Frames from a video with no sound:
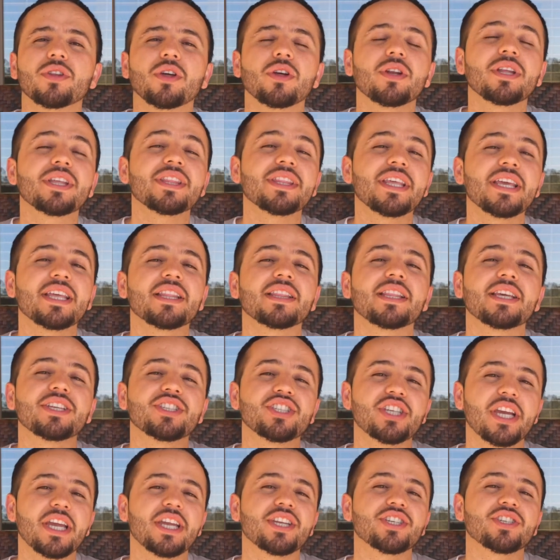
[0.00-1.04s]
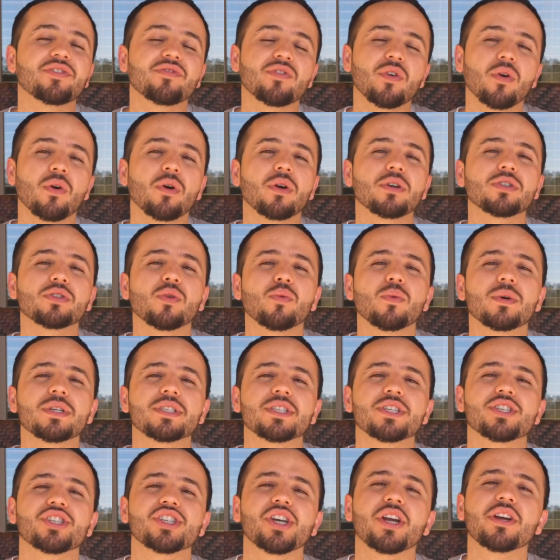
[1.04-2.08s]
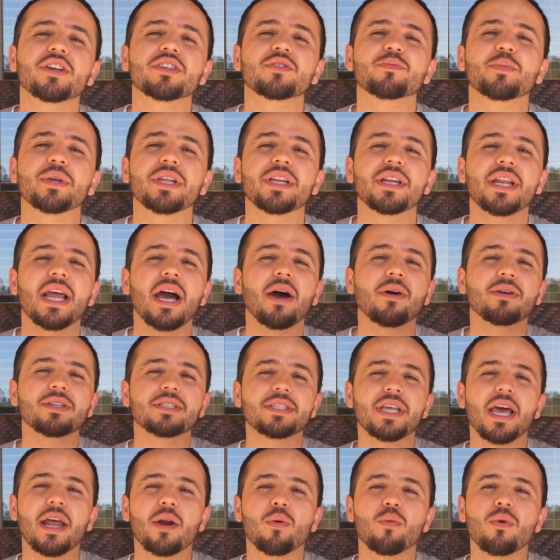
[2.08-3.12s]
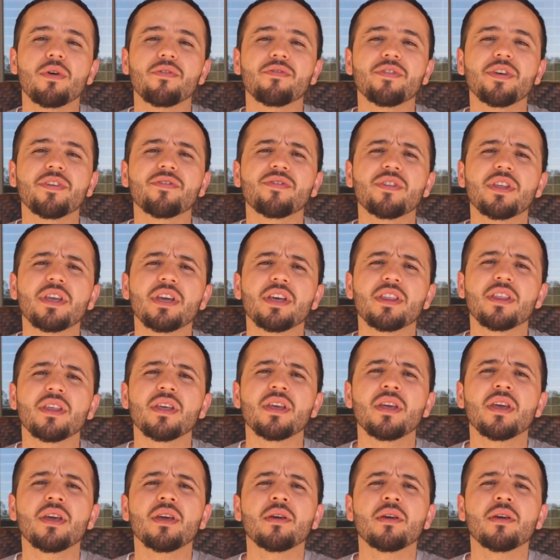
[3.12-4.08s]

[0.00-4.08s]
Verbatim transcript: The only thing that changed, of course, was the shutter speed. Now it's at 150th.